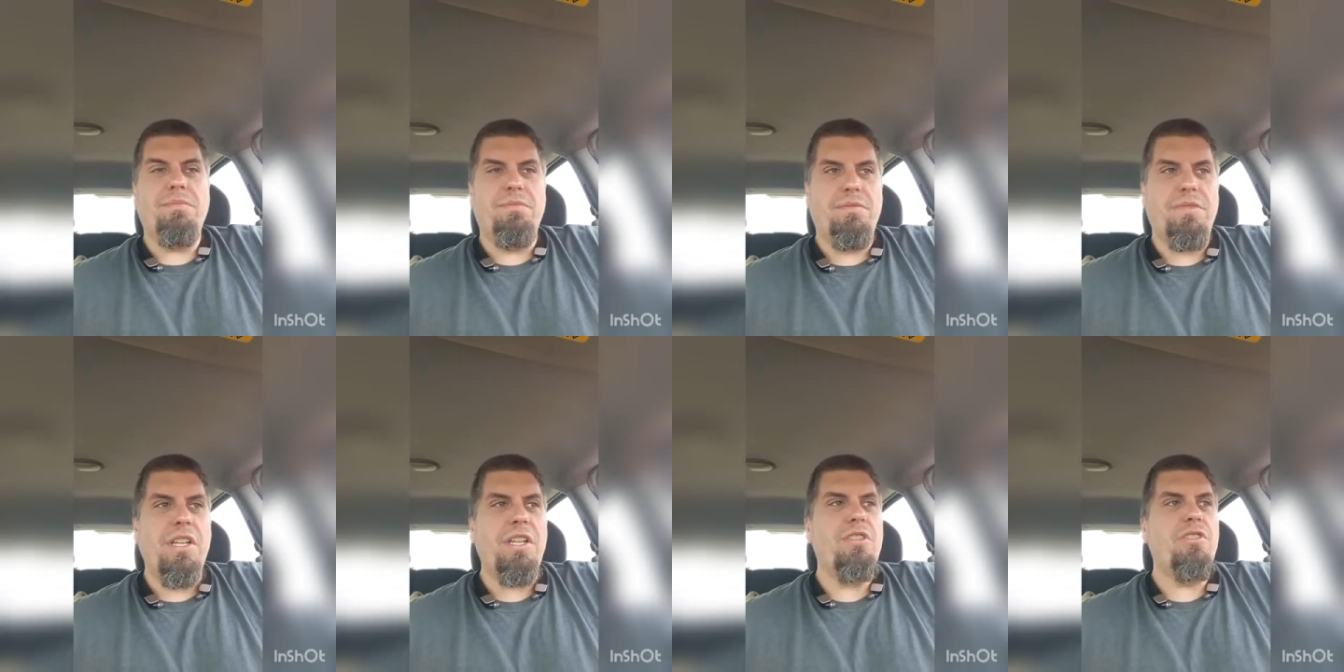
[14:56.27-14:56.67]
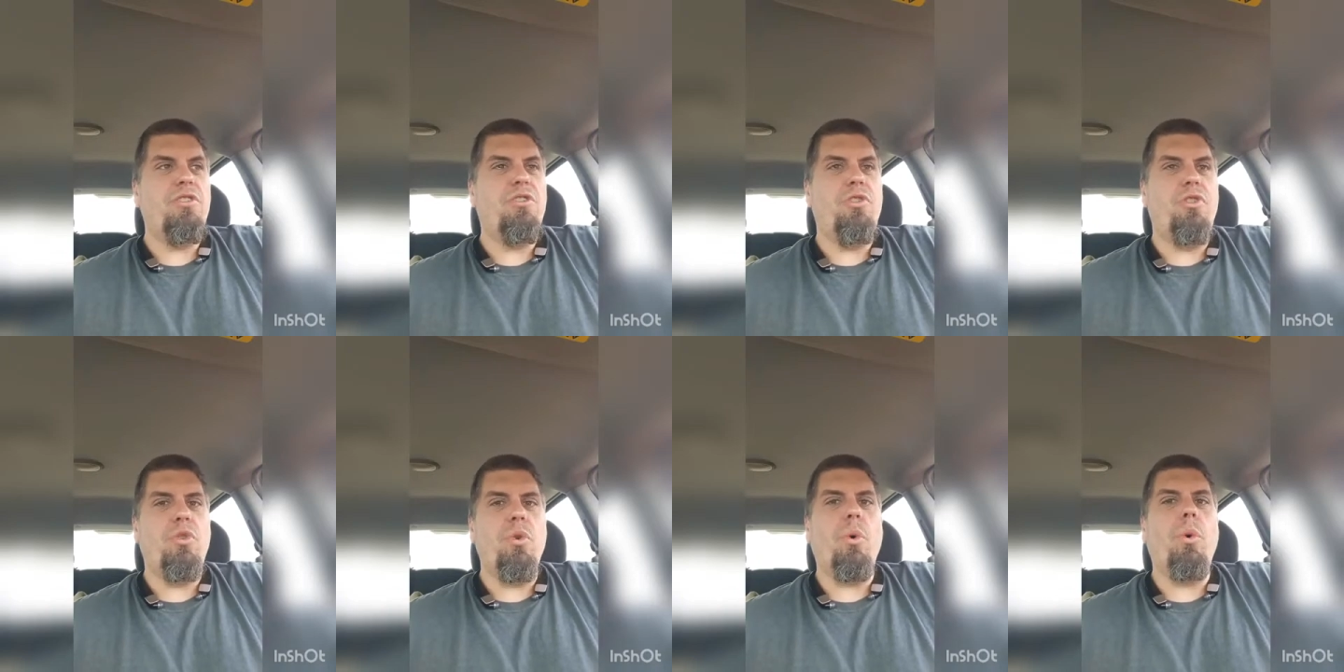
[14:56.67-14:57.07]

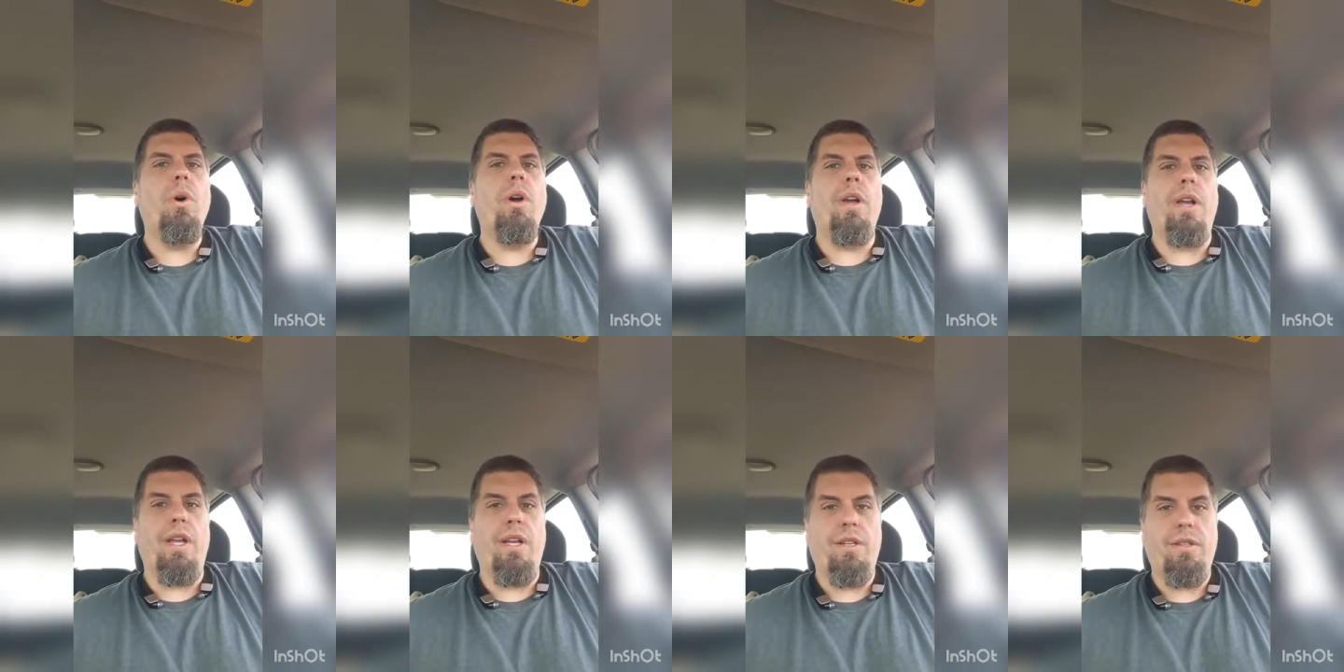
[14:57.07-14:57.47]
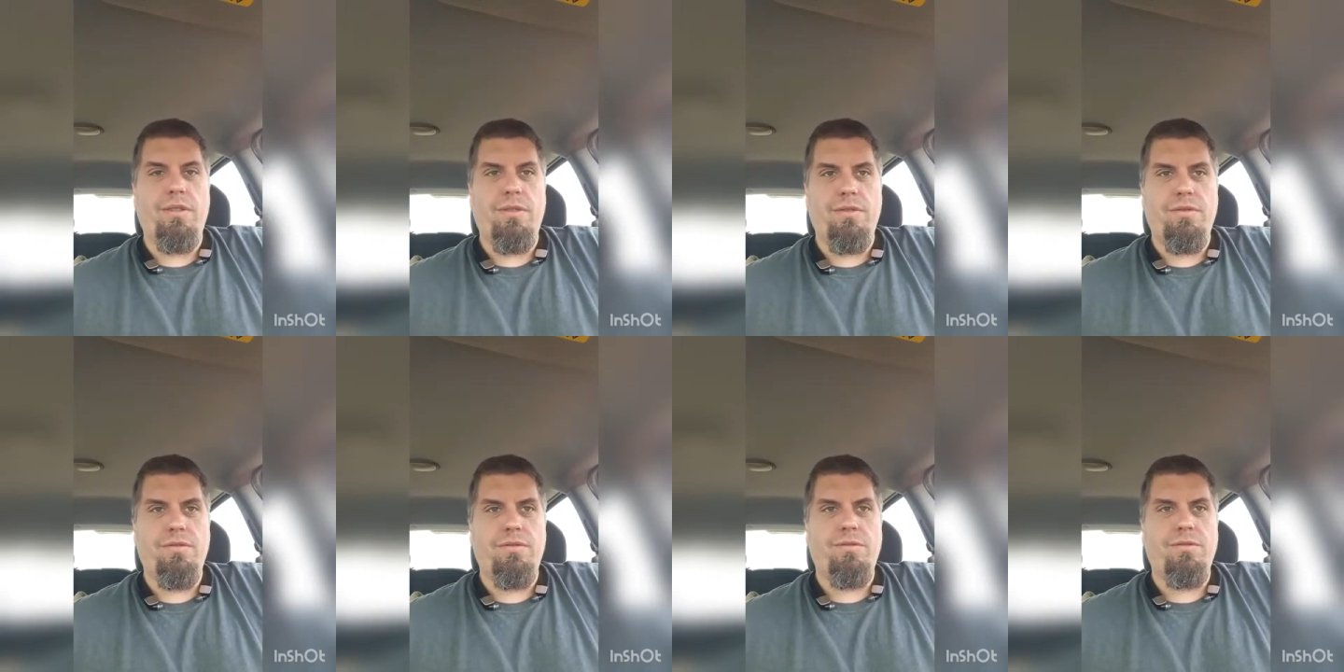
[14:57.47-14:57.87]
enjoy
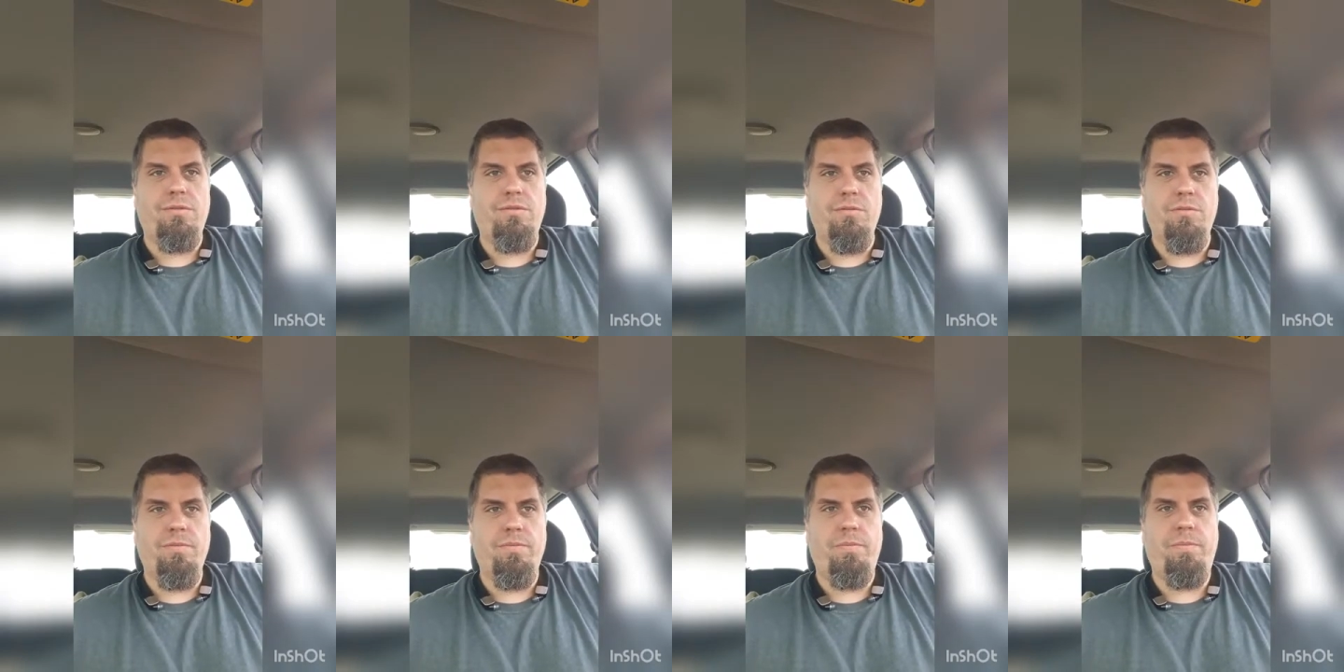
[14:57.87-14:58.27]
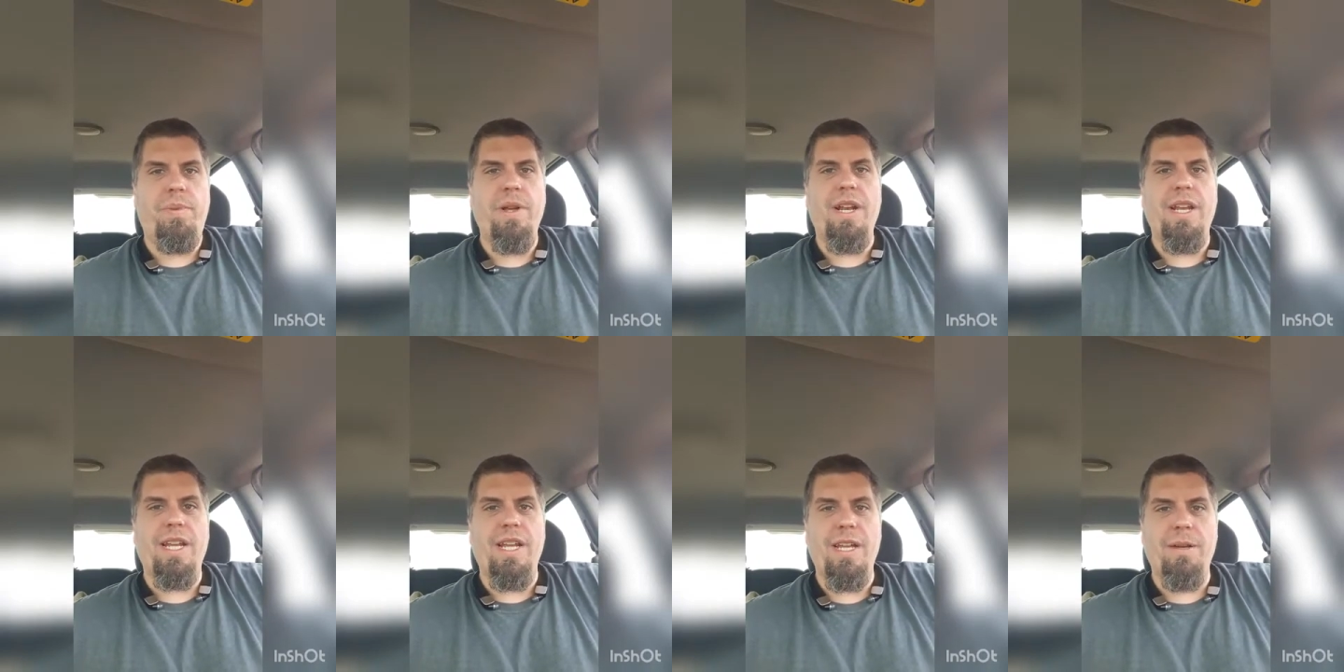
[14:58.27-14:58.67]

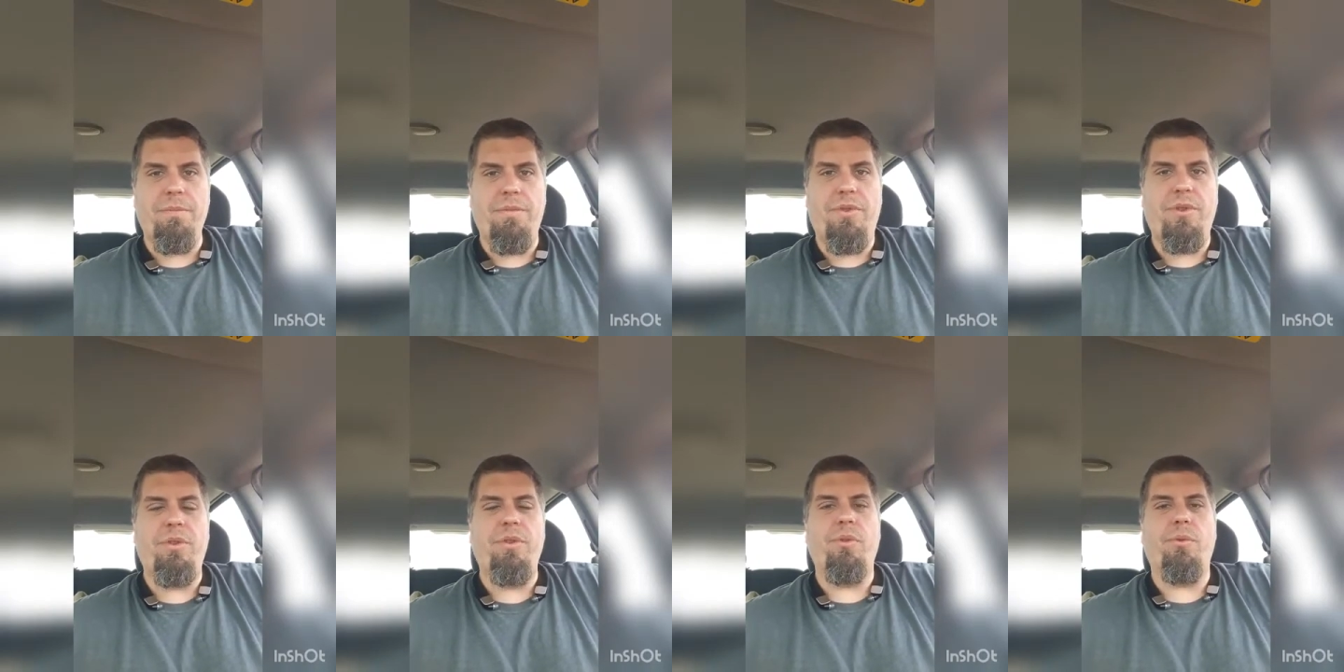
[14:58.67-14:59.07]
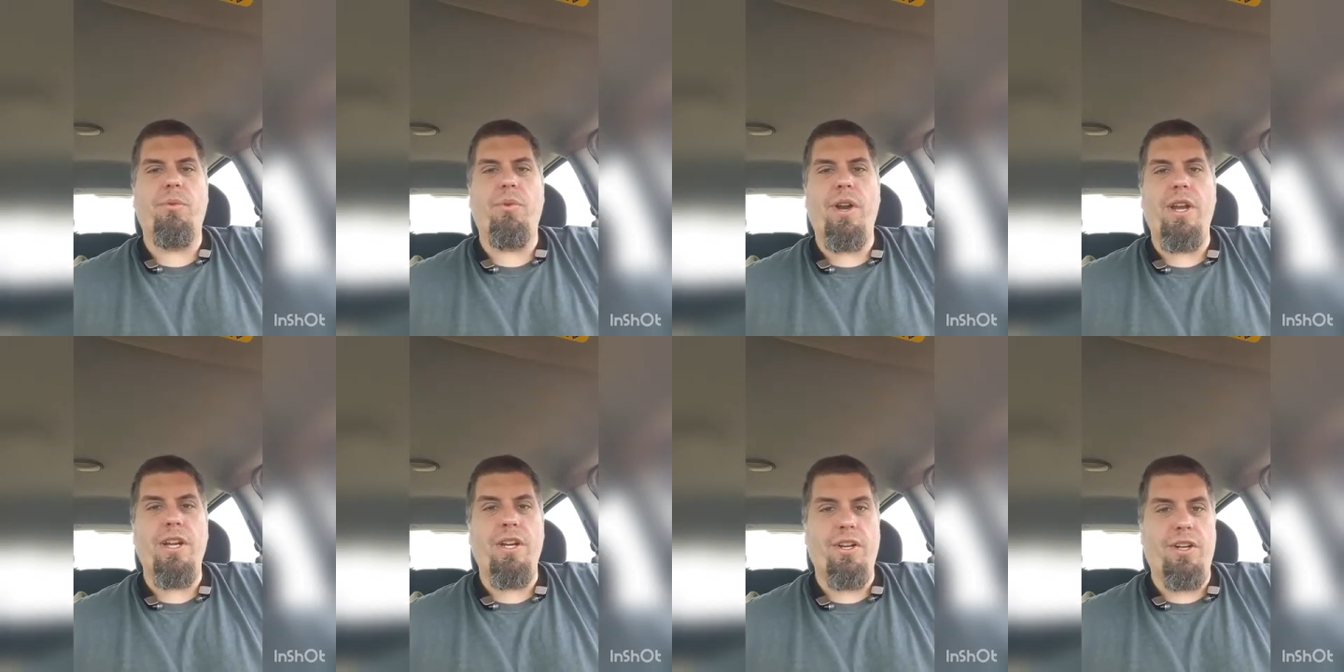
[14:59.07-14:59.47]
pitting him through the
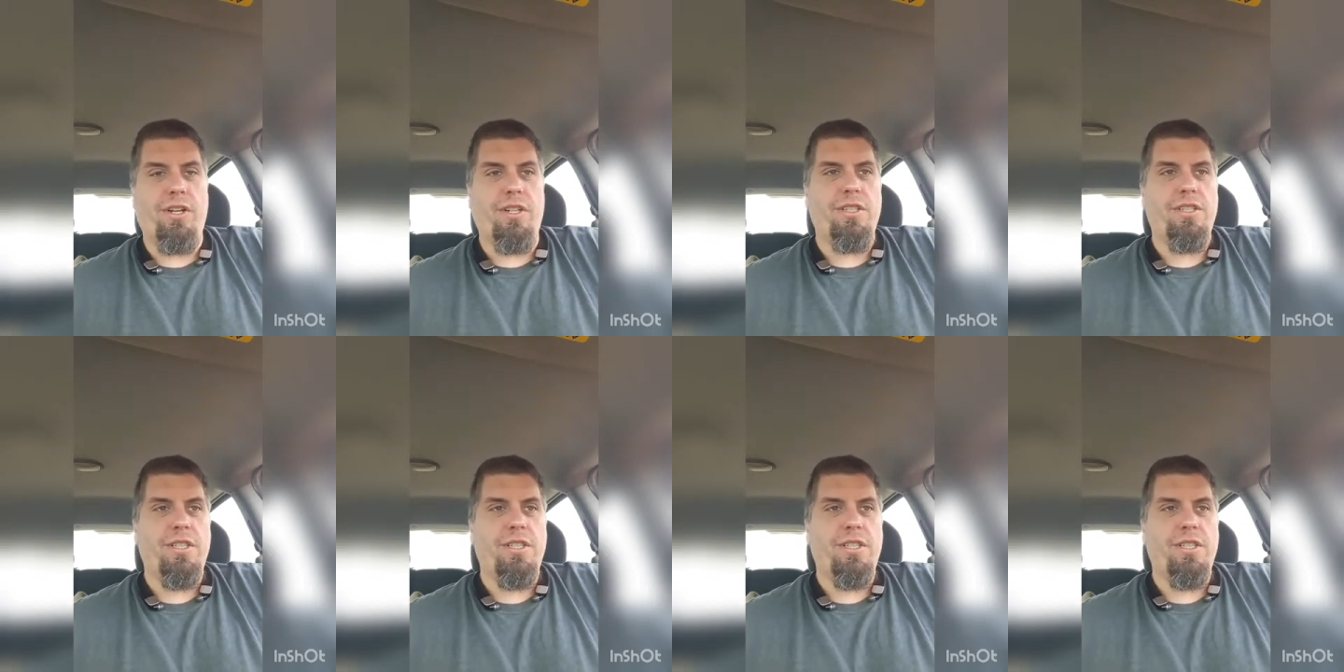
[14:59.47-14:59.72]
ringer.